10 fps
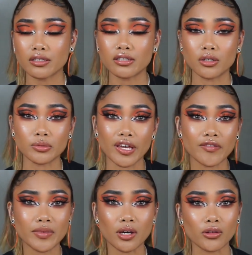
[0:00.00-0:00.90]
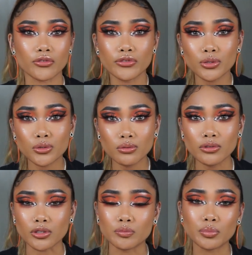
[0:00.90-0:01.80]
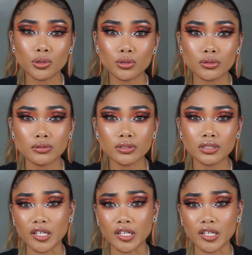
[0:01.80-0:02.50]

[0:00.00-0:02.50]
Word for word: you know, gave me all the food, their bowls,